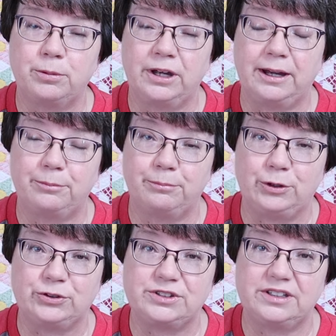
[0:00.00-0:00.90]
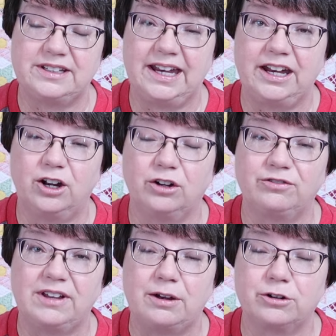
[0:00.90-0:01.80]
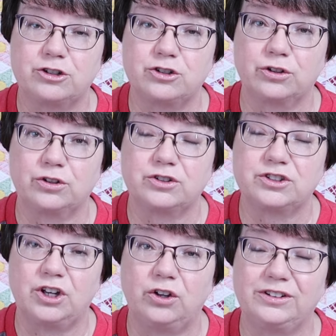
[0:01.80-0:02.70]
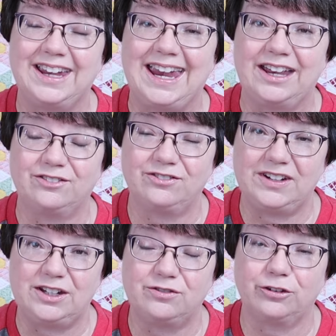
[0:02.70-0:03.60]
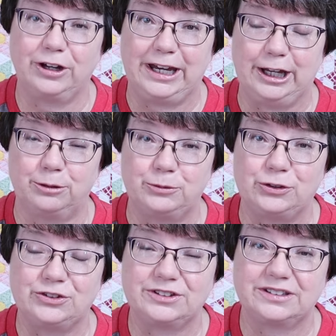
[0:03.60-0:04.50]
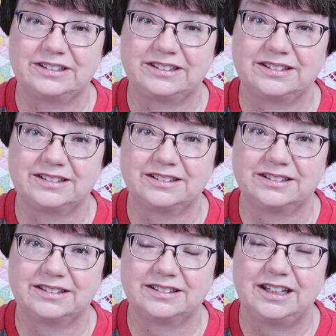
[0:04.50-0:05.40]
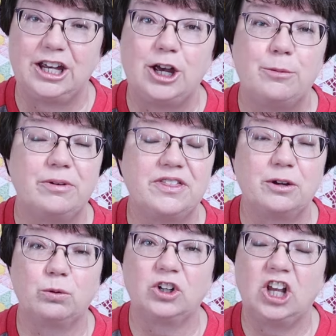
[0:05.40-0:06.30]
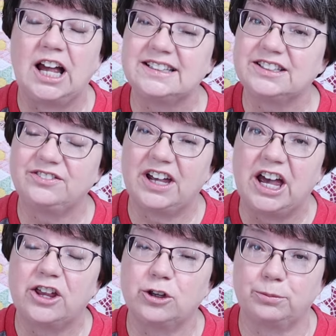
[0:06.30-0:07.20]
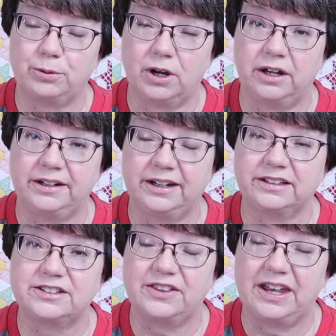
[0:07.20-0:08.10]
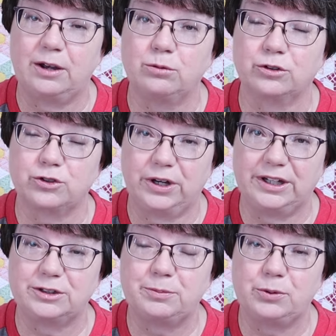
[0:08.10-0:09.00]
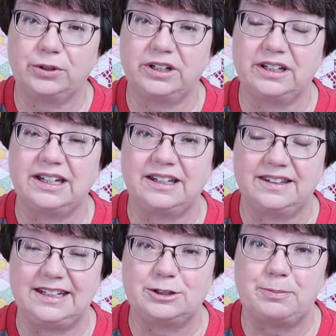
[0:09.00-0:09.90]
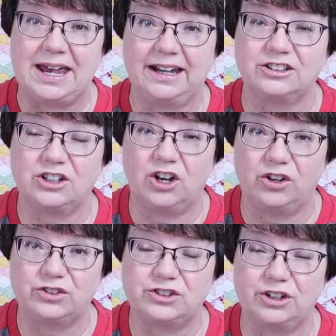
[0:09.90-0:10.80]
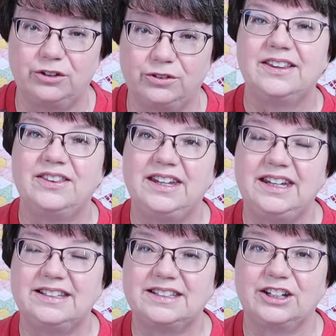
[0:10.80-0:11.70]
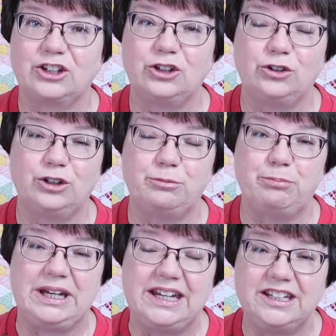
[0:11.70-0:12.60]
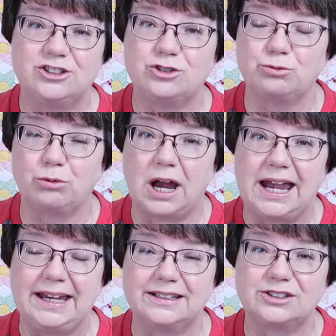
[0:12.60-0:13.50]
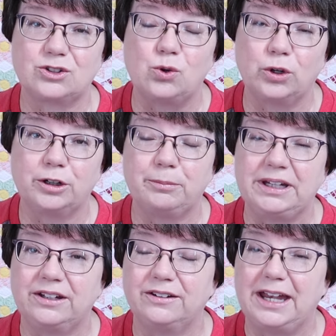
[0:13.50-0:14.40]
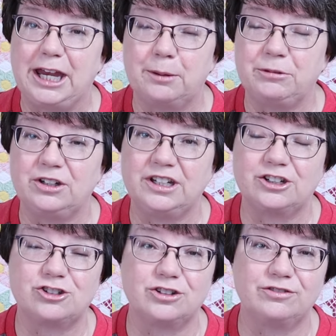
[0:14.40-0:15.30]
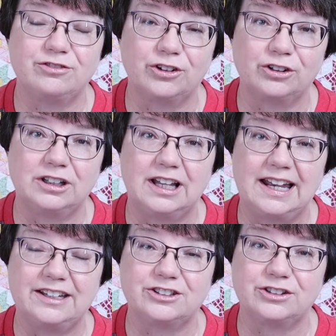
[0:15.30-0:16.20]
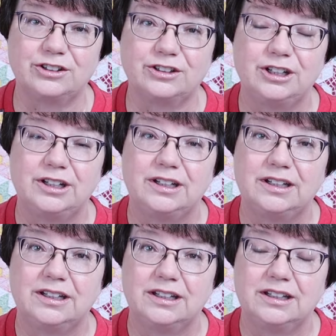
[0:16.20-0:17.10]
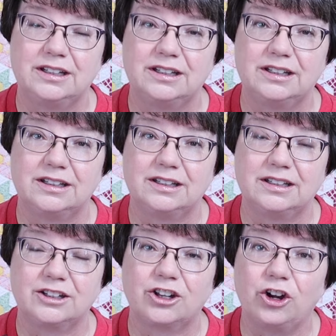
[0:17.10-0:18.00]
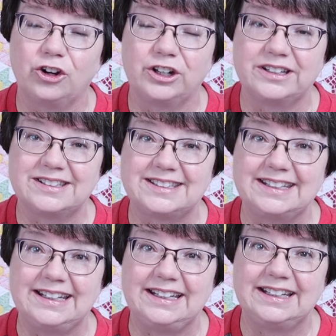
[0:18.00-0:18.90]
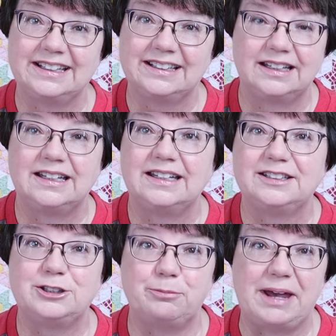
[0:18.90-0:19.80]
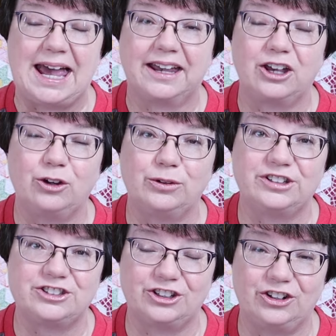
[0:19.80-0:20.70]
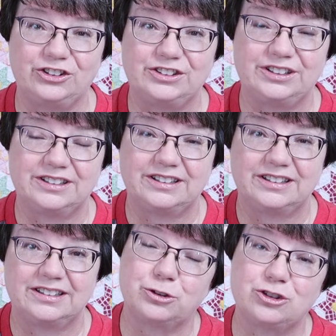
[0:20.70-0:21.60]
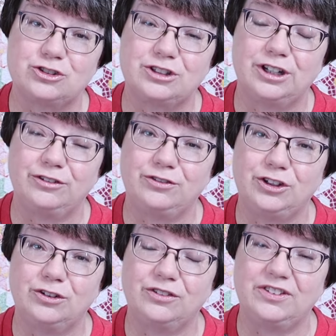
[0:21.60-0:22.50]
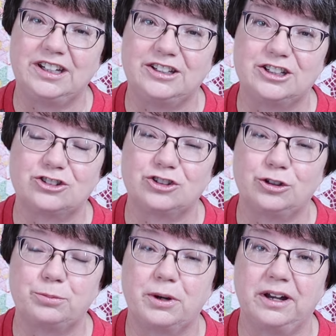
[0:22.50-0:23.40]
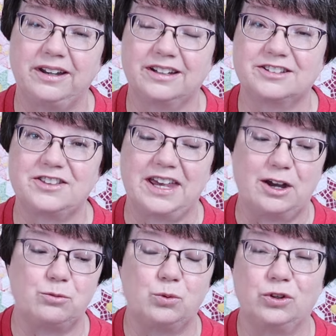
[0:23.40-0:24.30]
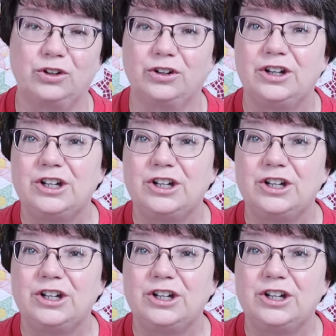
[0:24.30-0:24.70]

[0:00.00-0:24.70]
about most today are flour, sugar, salt, and feed for animals. But there were lots of other products that were transported in these bags also. These included beans, rice, cornmeal, ammunition, fertilizer, currency, tobacco, and salt. These were just a few of the additional products that were